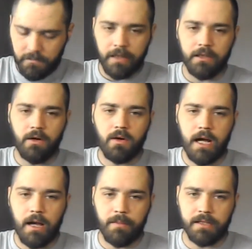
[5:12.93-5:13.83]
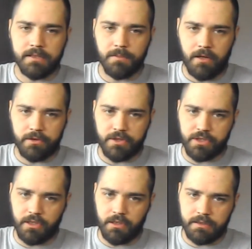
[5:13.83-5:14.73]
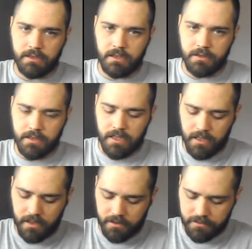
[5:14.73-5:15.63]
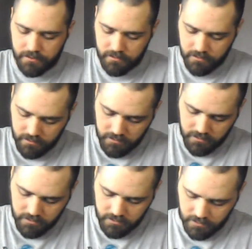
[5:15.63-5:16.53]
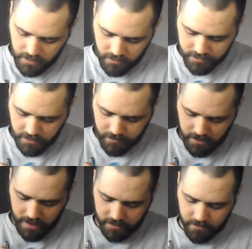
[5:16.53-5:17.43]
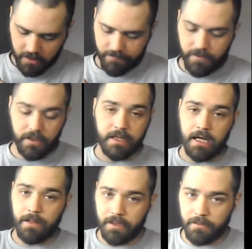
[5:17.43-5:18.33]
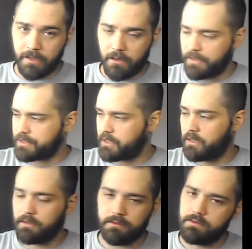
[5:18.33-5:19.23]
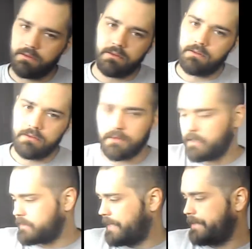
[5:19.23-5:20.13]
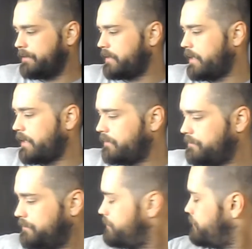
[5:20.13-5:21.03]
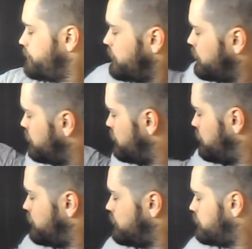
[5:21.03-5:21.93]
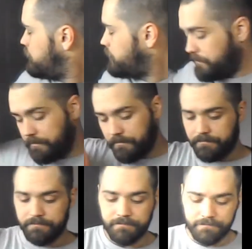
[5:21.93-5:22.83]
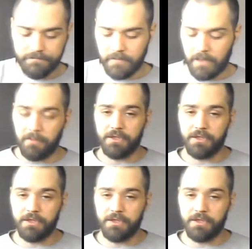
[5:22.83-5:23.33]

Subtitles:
And no comments about the shirts either, guys. I know some of you guys will make a funny comment about my shirt. Let's not do that. I'm a